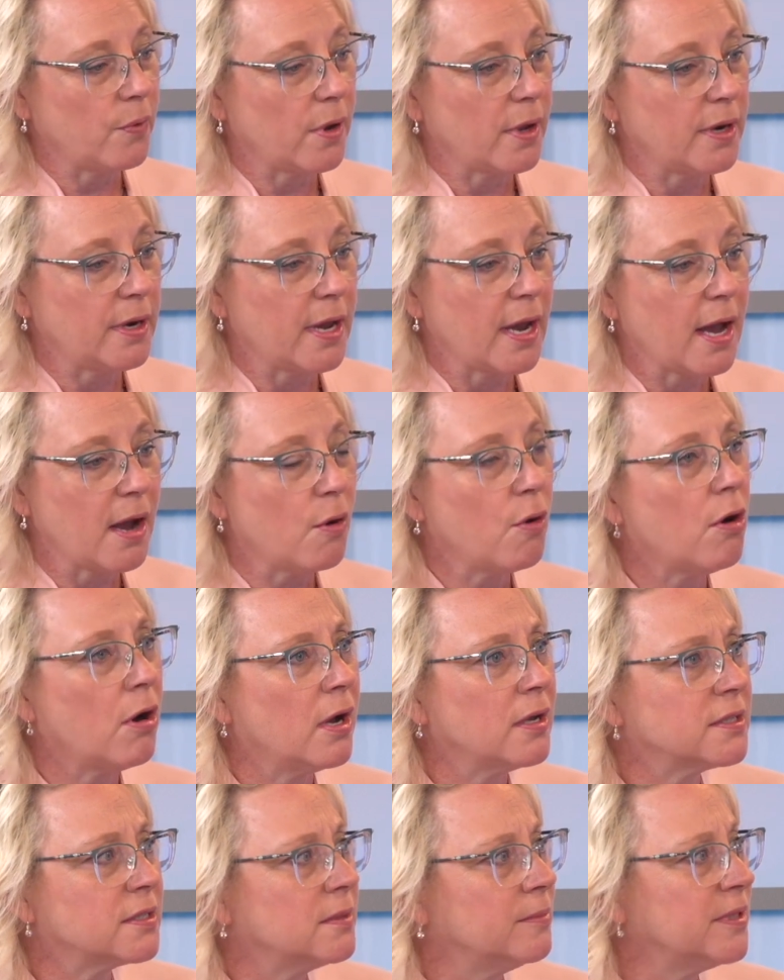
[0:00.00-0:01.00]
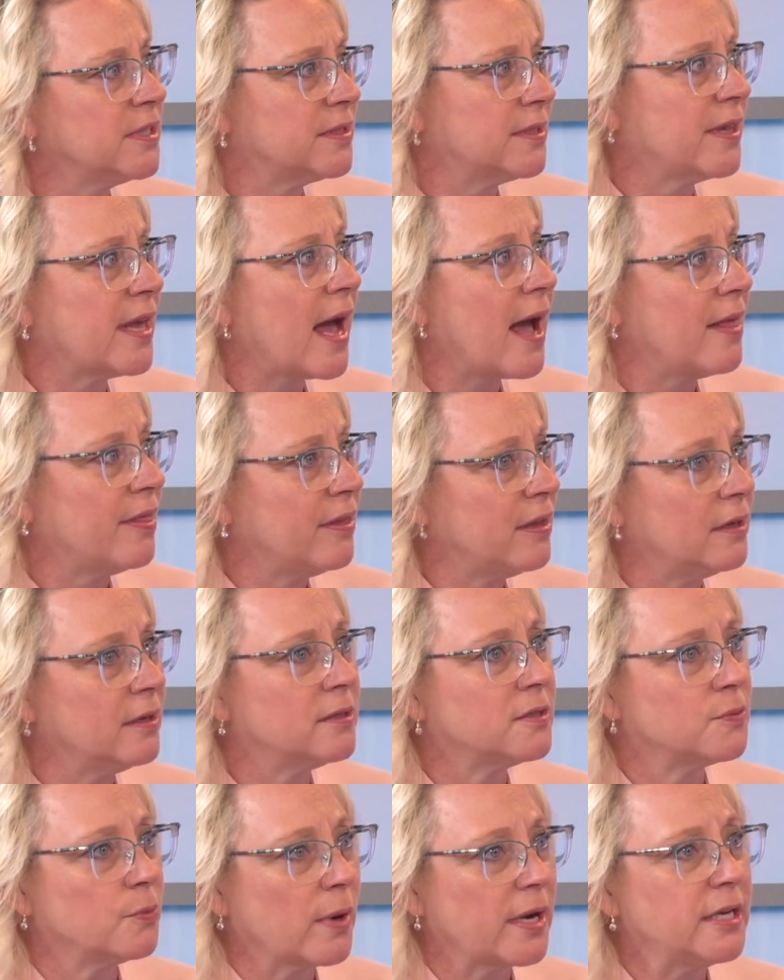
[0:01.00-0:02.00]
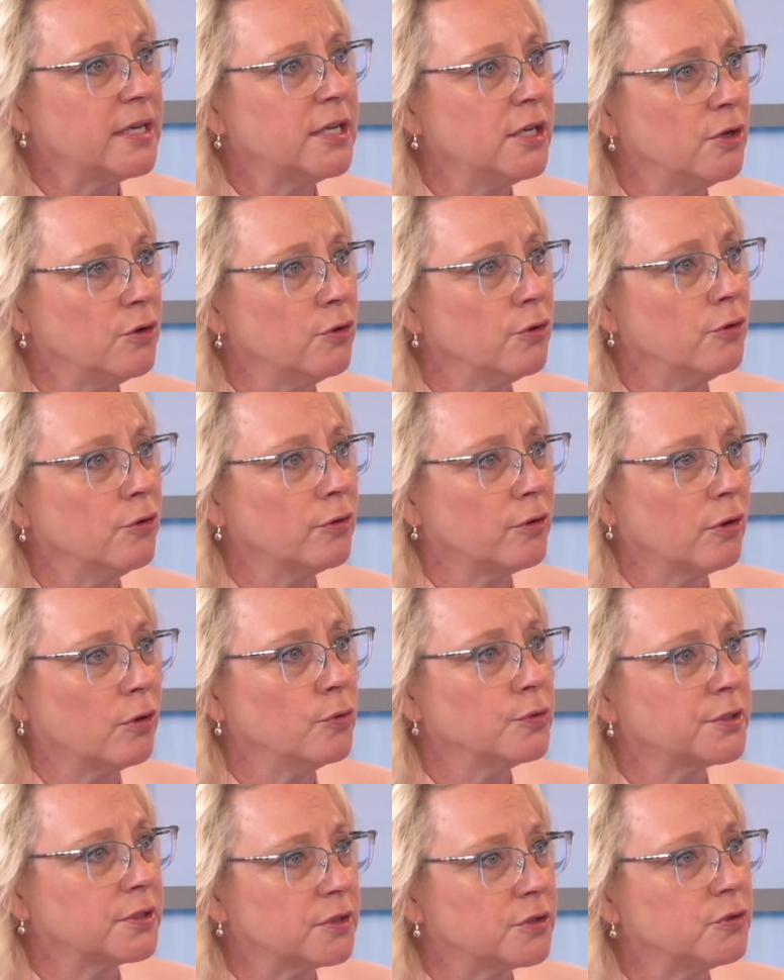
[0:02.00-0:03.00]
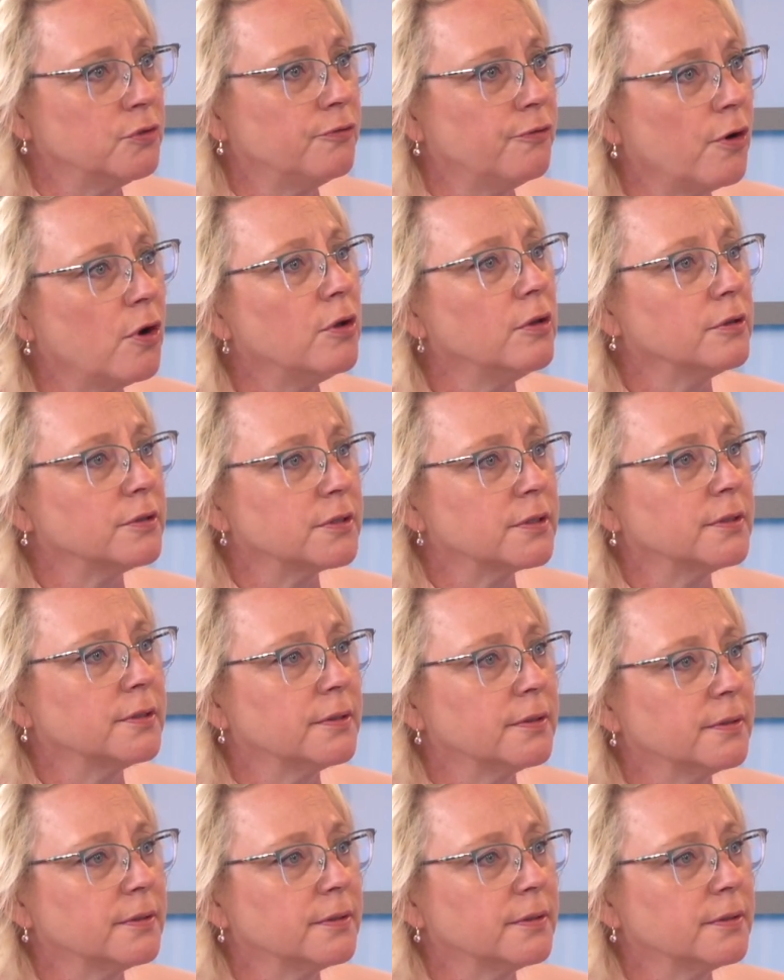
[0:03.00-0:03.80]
how awesome is that it's right here close to Sioux Falls?